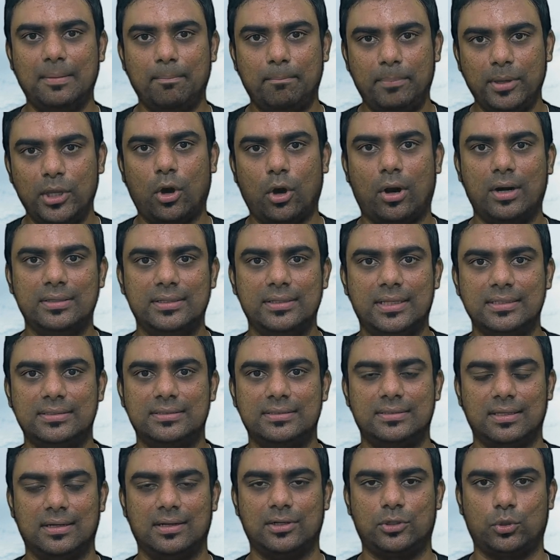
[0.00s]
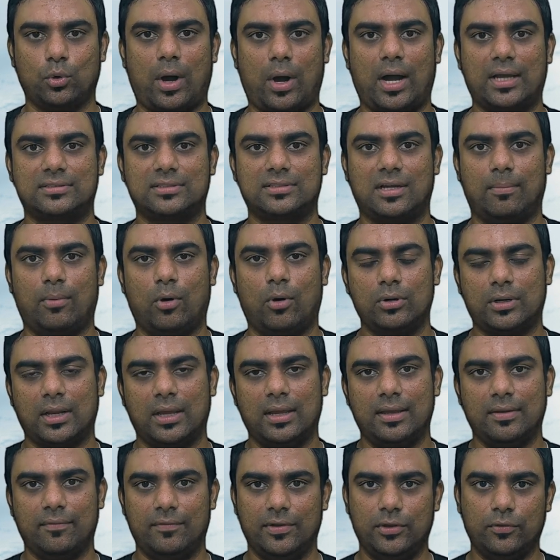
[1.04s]
beyond this to ask
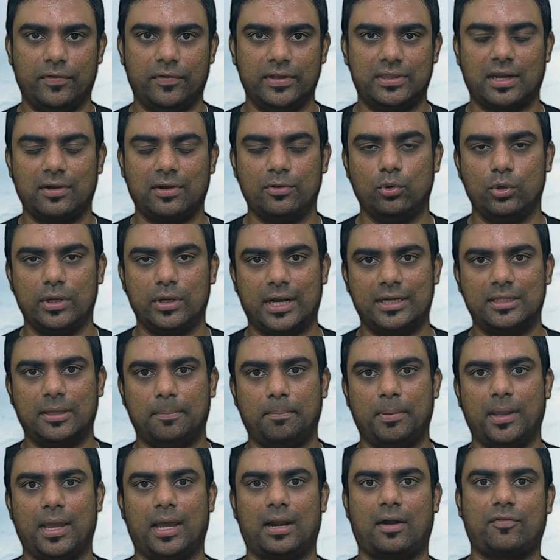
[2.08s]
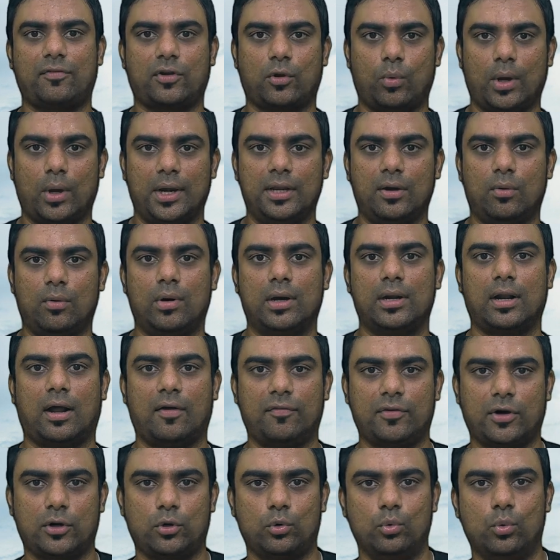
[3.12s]
about, whether you will get the PR after 1 hour,
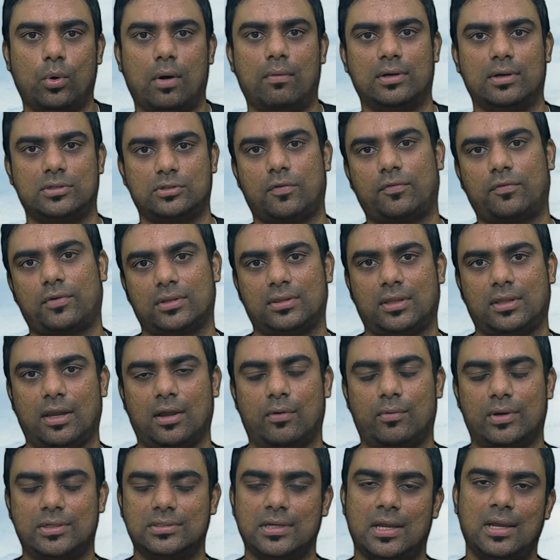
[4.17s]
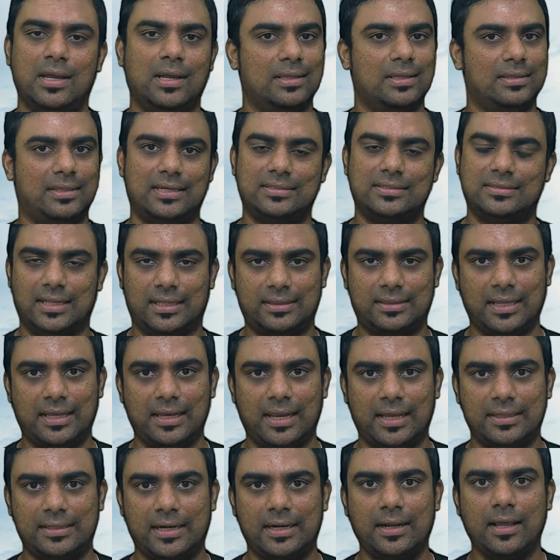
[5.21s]
after 2 hours, after 3 hours. There is nothing
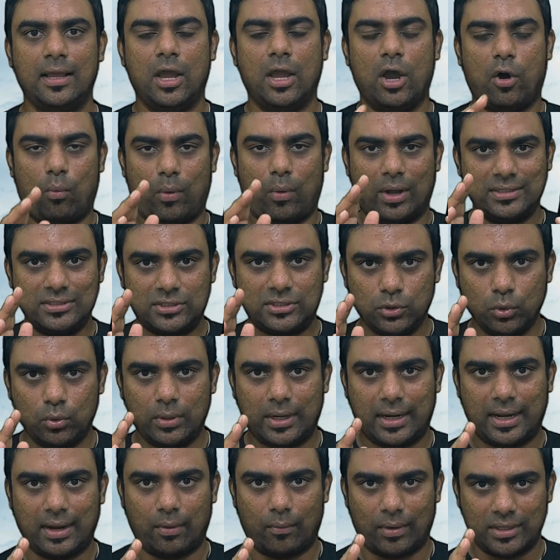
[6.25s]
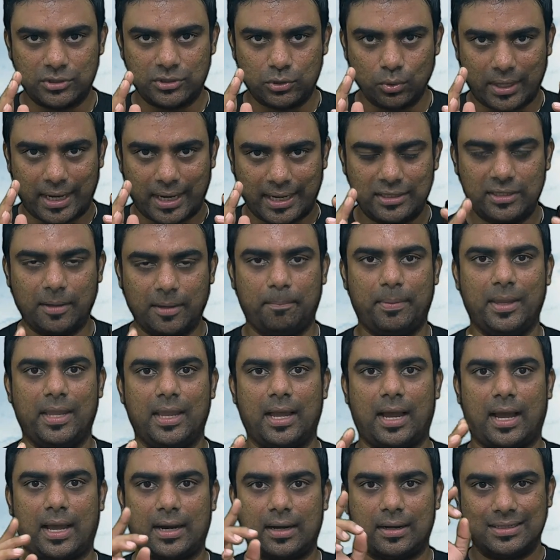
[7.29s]
like that. Once you get the
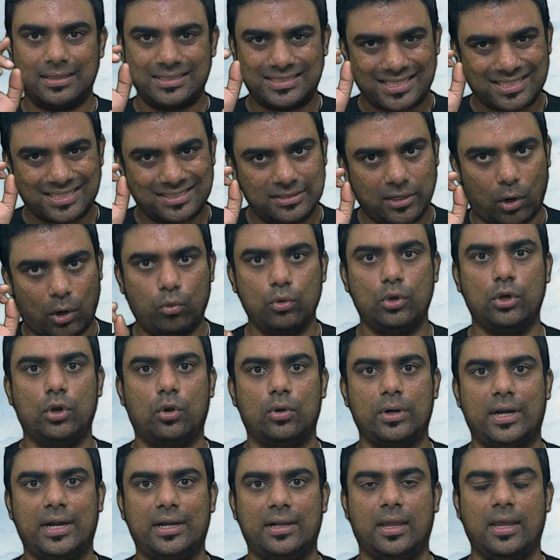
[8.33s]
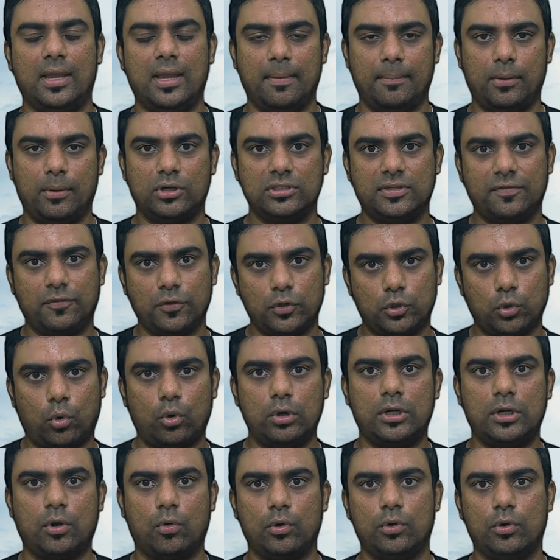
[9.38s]
PR, just download it, because if you
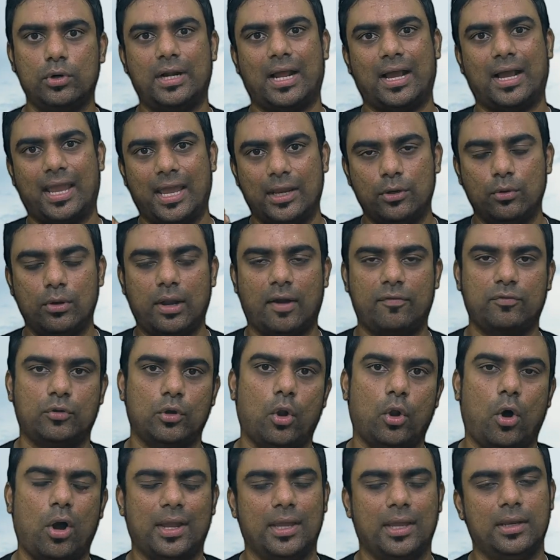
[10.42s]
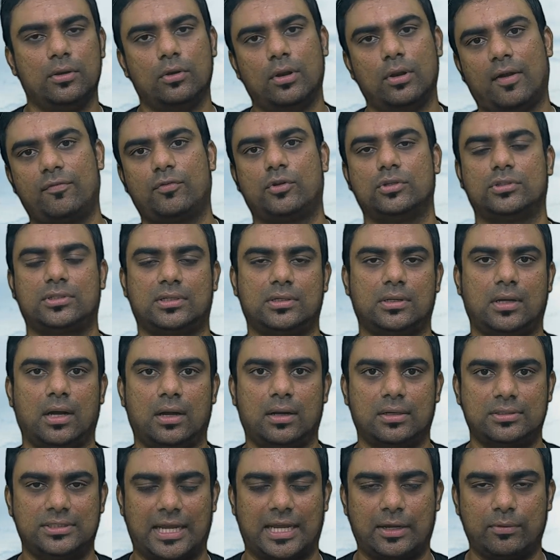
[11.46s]
don't download it, again you'll have to log in, you'll have
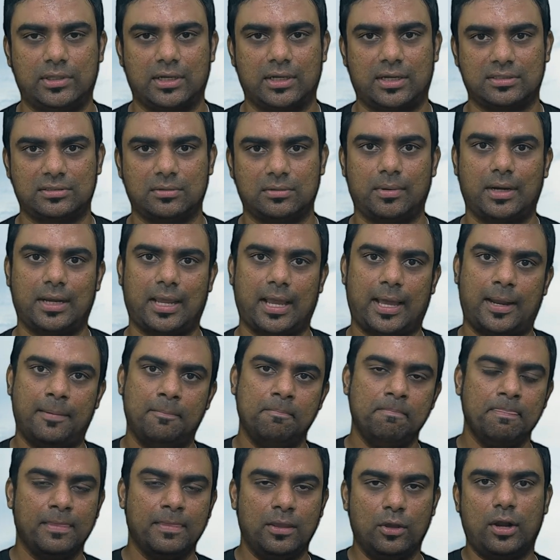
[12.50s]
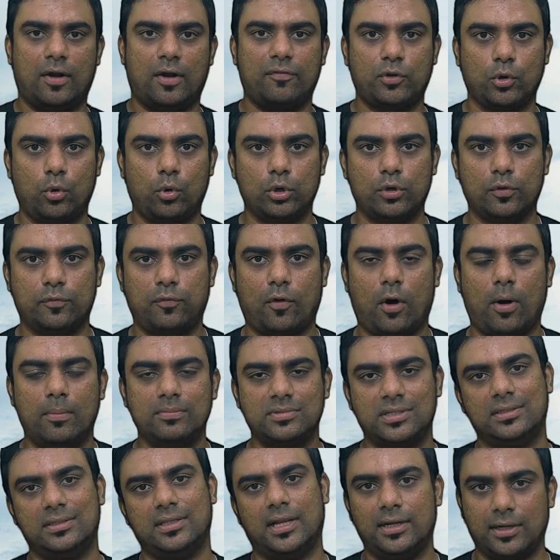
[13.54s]
to check with the customer care, you'll have to go to
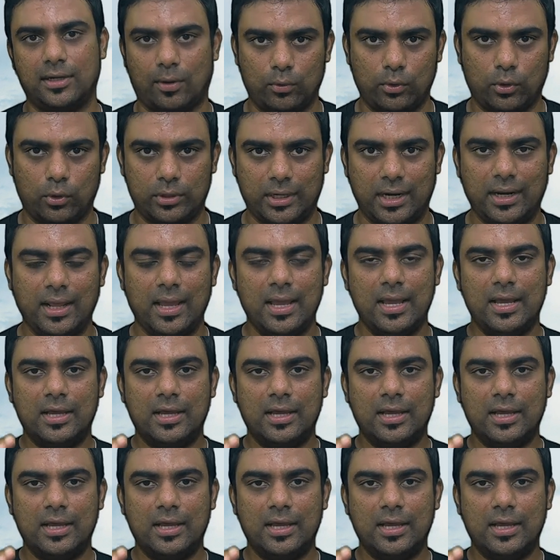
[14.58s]
forms and then download it.